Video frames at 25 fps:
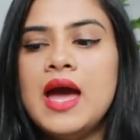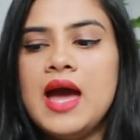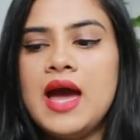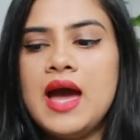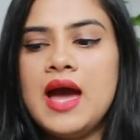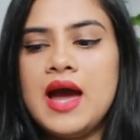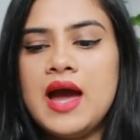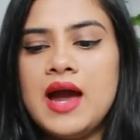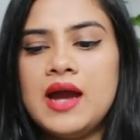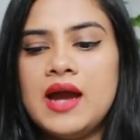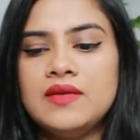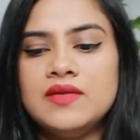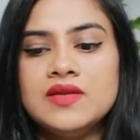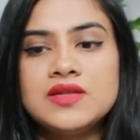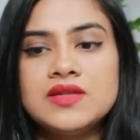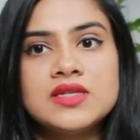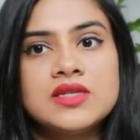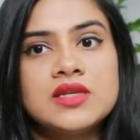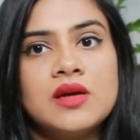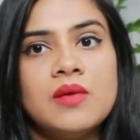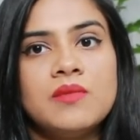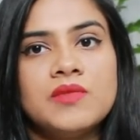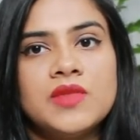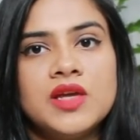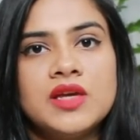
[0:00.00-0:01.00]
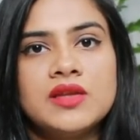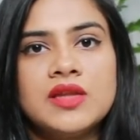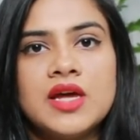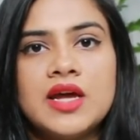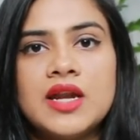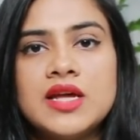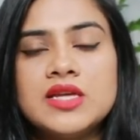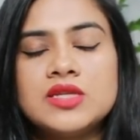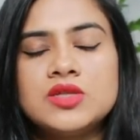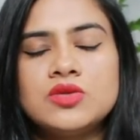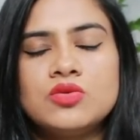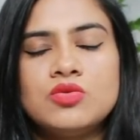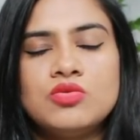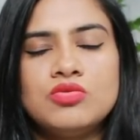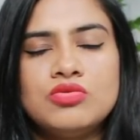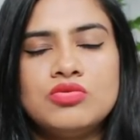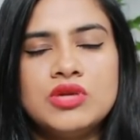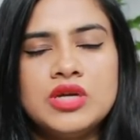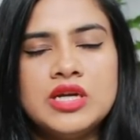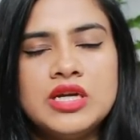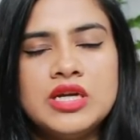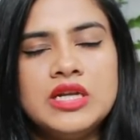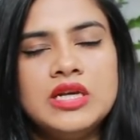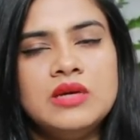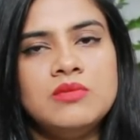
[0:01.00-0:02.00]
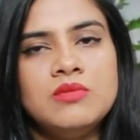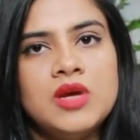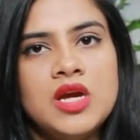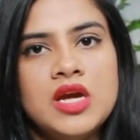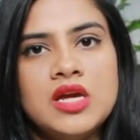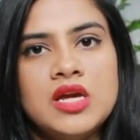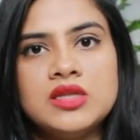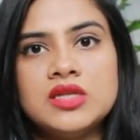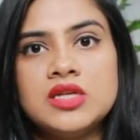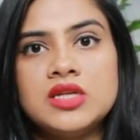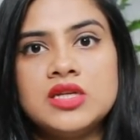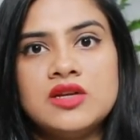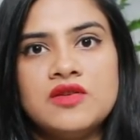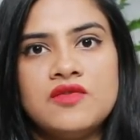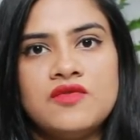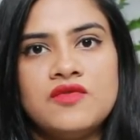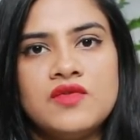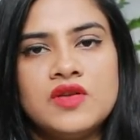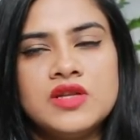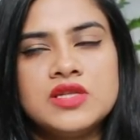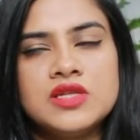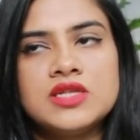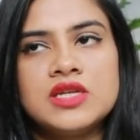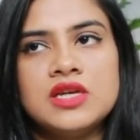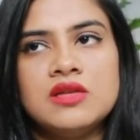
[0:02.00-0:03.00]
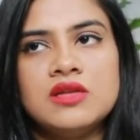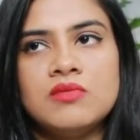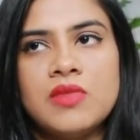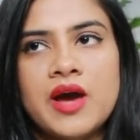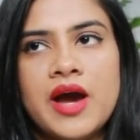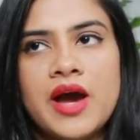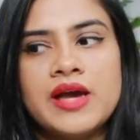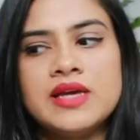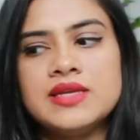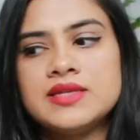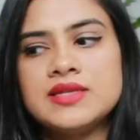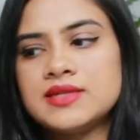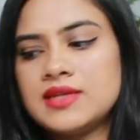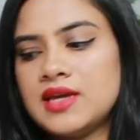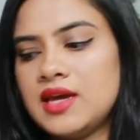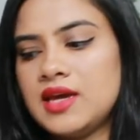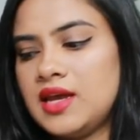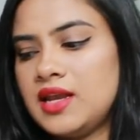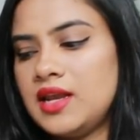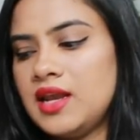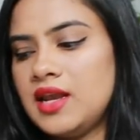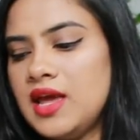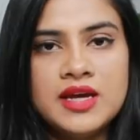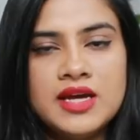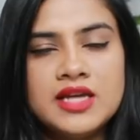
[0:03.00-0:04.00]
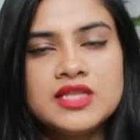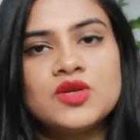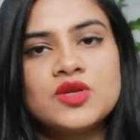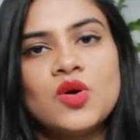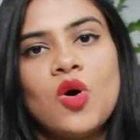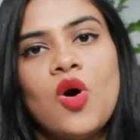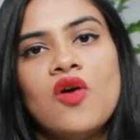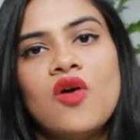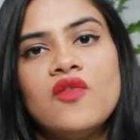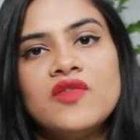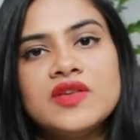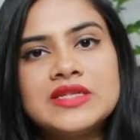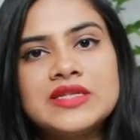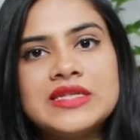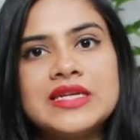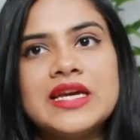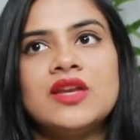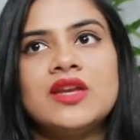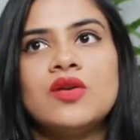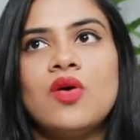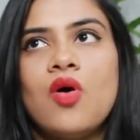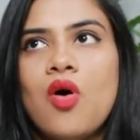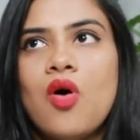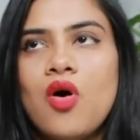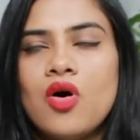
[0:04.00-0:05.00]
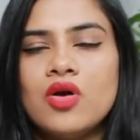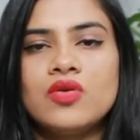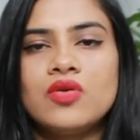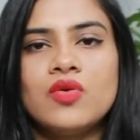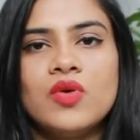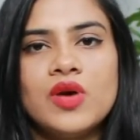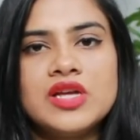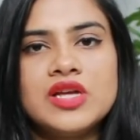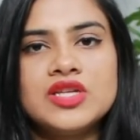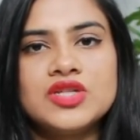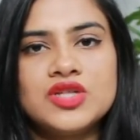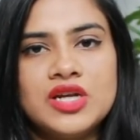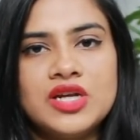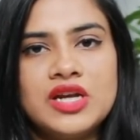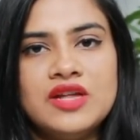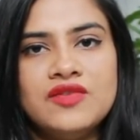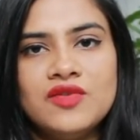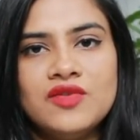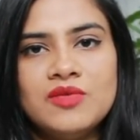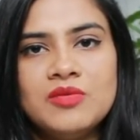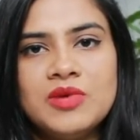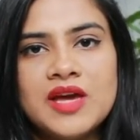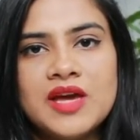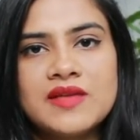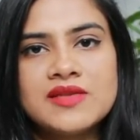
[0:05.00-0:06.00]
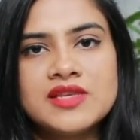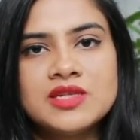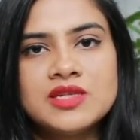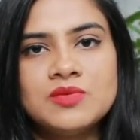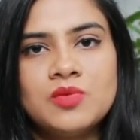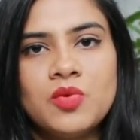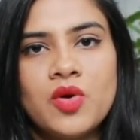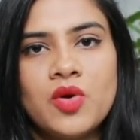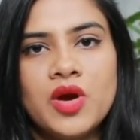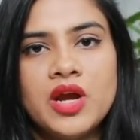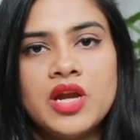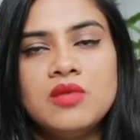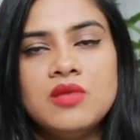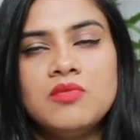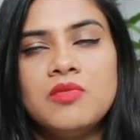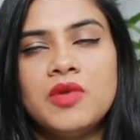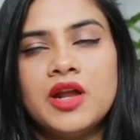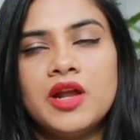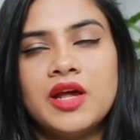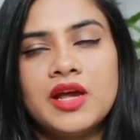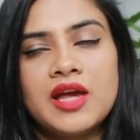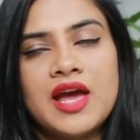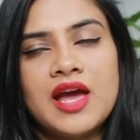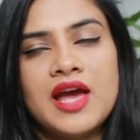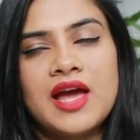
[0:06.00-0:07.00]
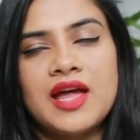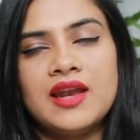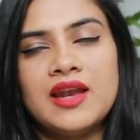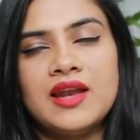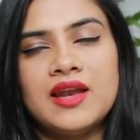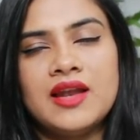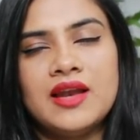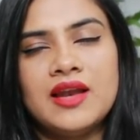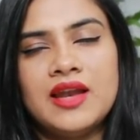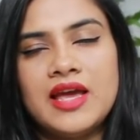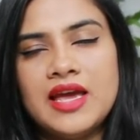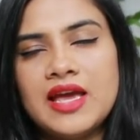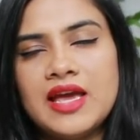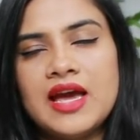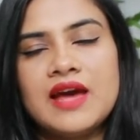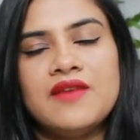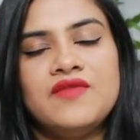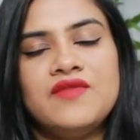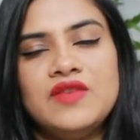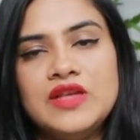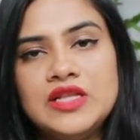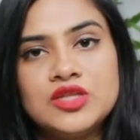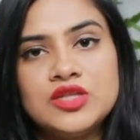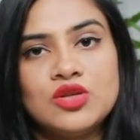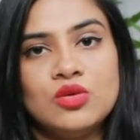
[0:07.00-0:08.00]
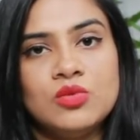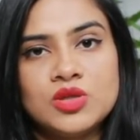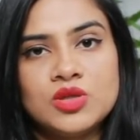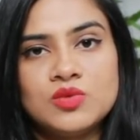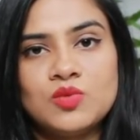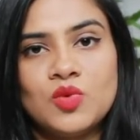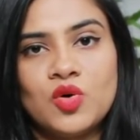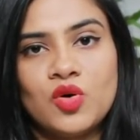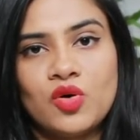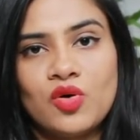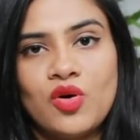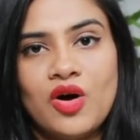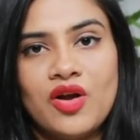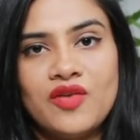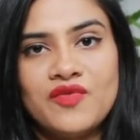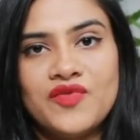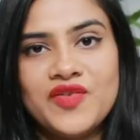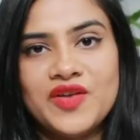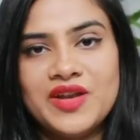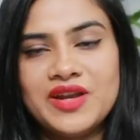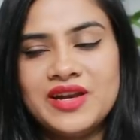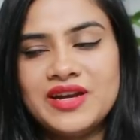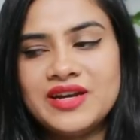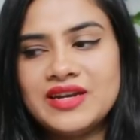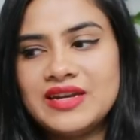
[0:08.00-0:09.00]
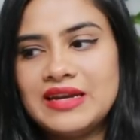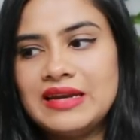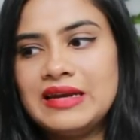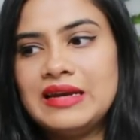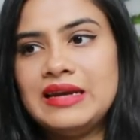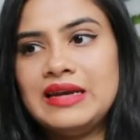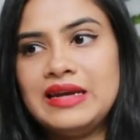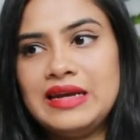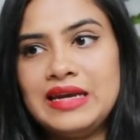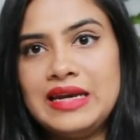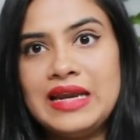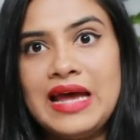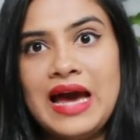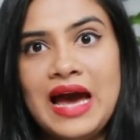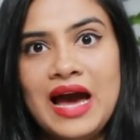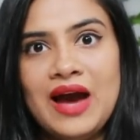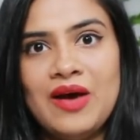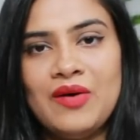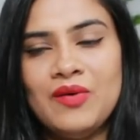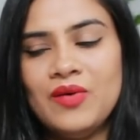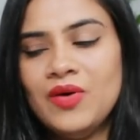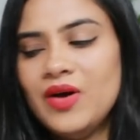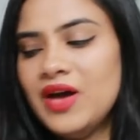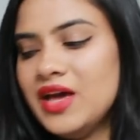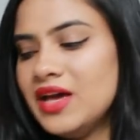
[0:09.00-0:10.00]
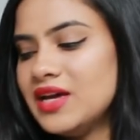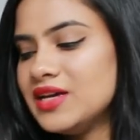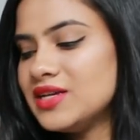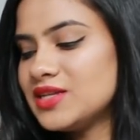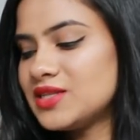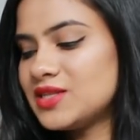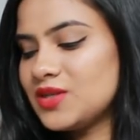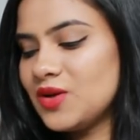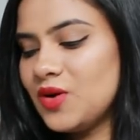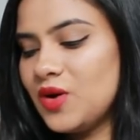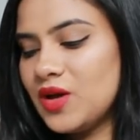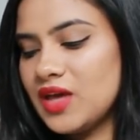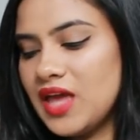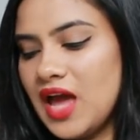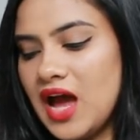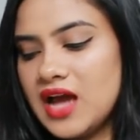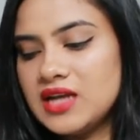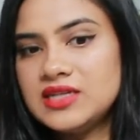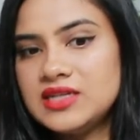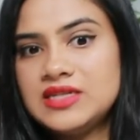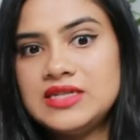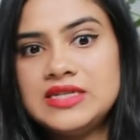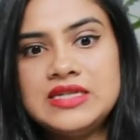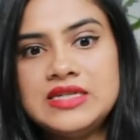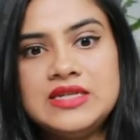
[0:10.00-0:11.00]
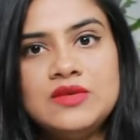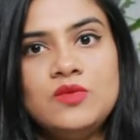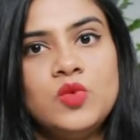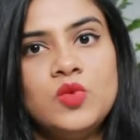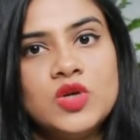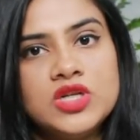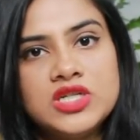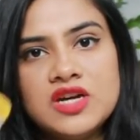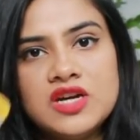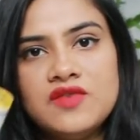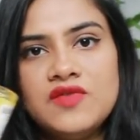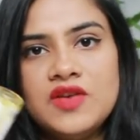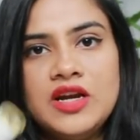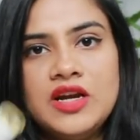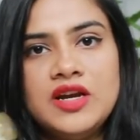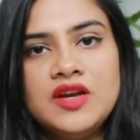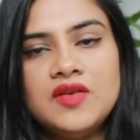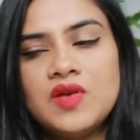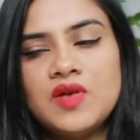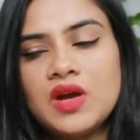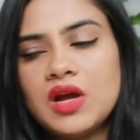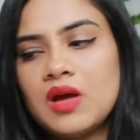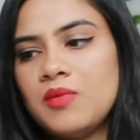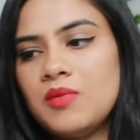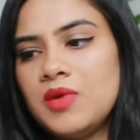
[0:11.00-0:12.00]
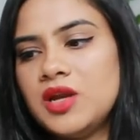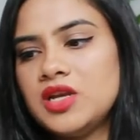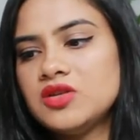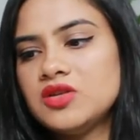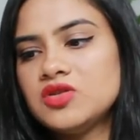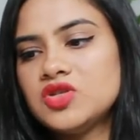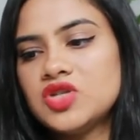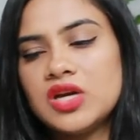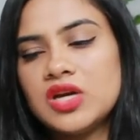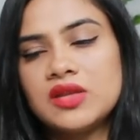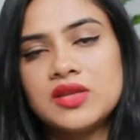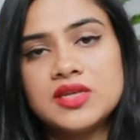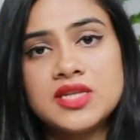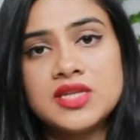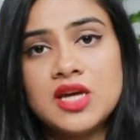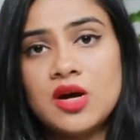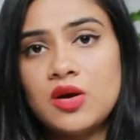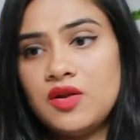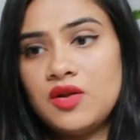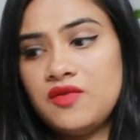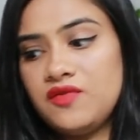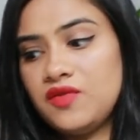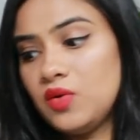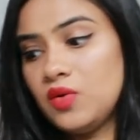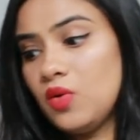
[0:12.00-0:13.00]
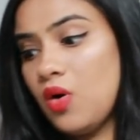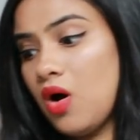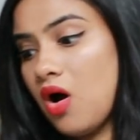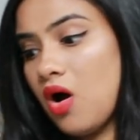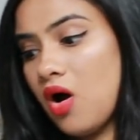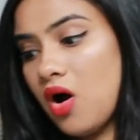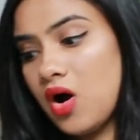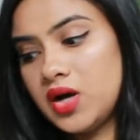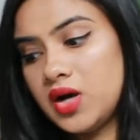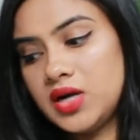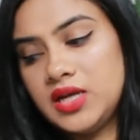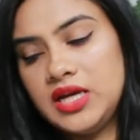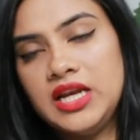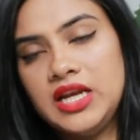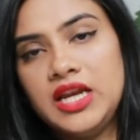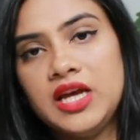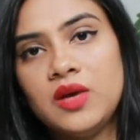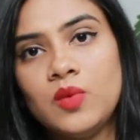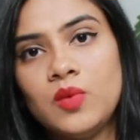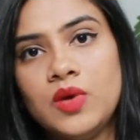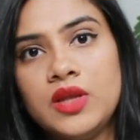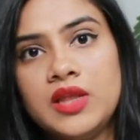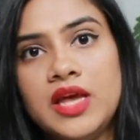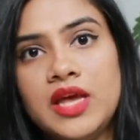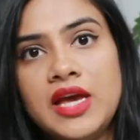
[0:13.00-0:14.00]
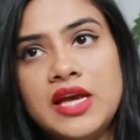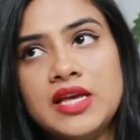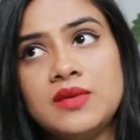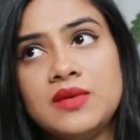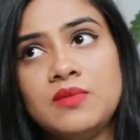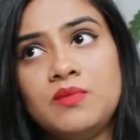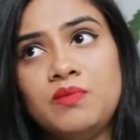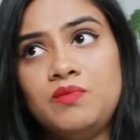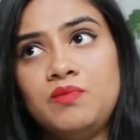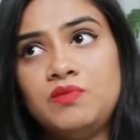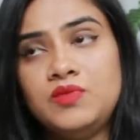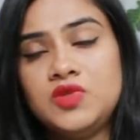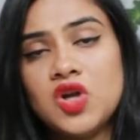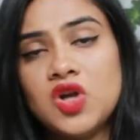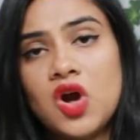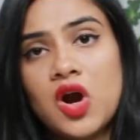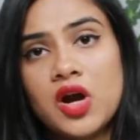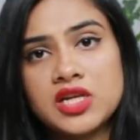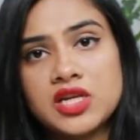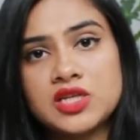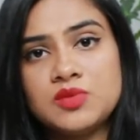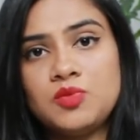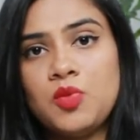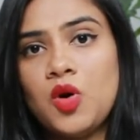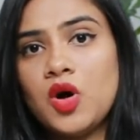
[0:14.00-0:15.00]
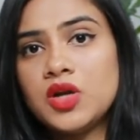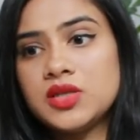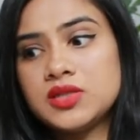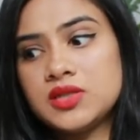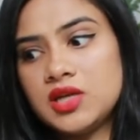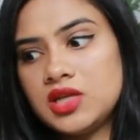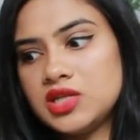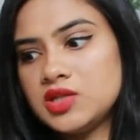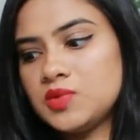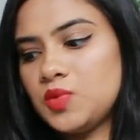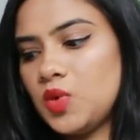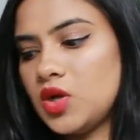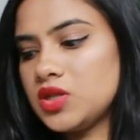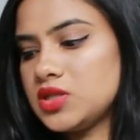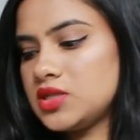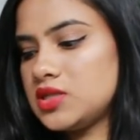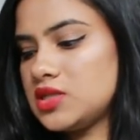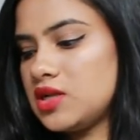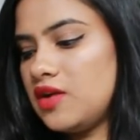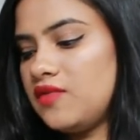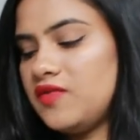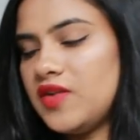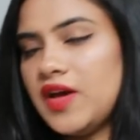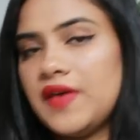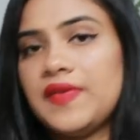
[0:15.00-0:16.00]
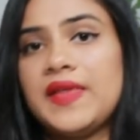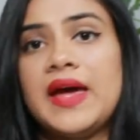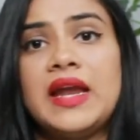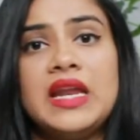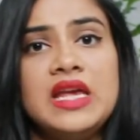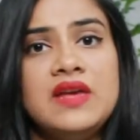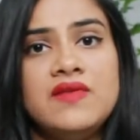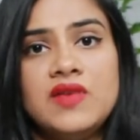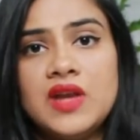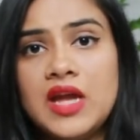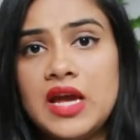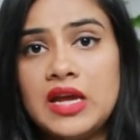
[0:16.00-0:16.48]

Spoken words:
And this is something that has really made the difference in my skin. It's obviously an ongoing journey for me at this point, but again, like, I feel so much more confident now. So yeah, would definitely recommend you check this out if you are dealing with, like, dark spots, sunspots, stuff like that, even